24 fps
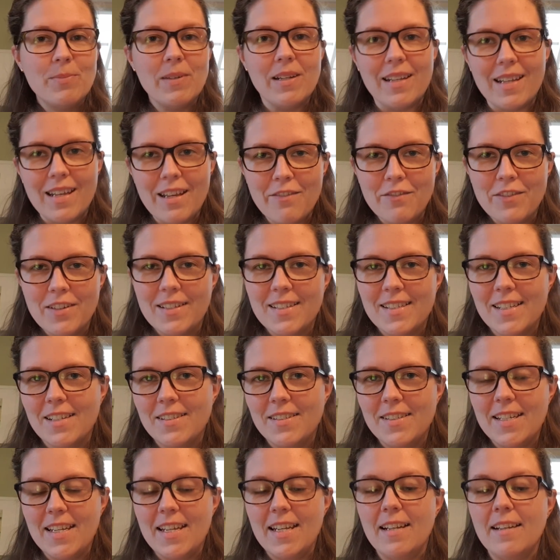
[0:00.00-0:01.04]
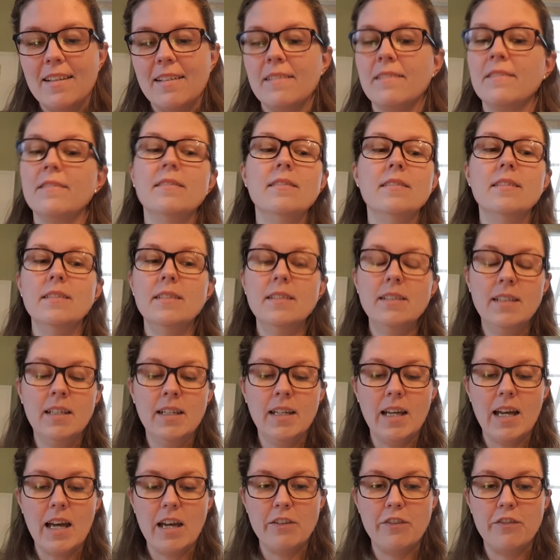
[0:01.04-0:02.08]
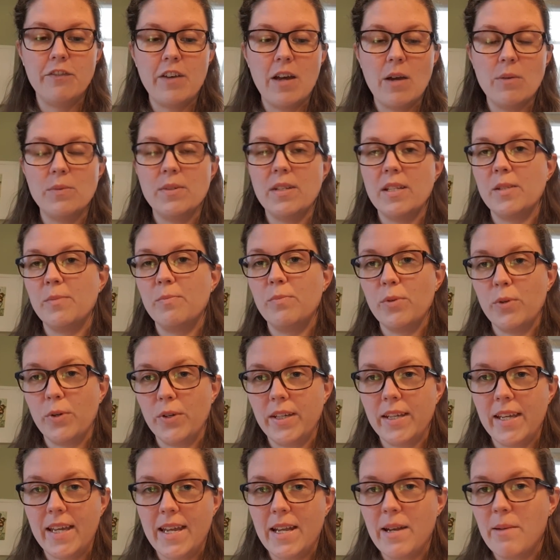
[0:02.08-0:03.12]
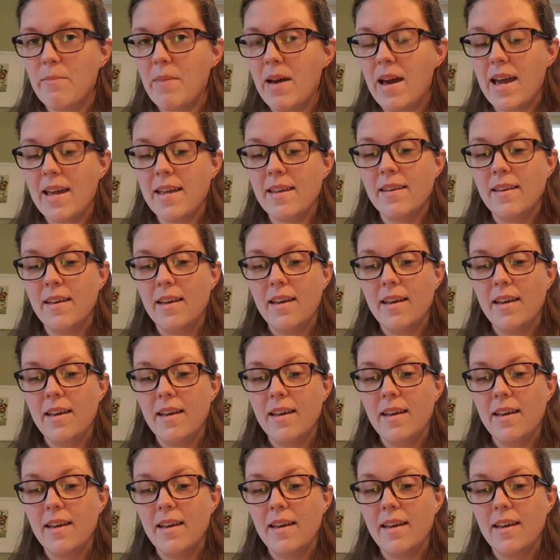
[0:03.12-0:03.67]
believe it until I found this book in my,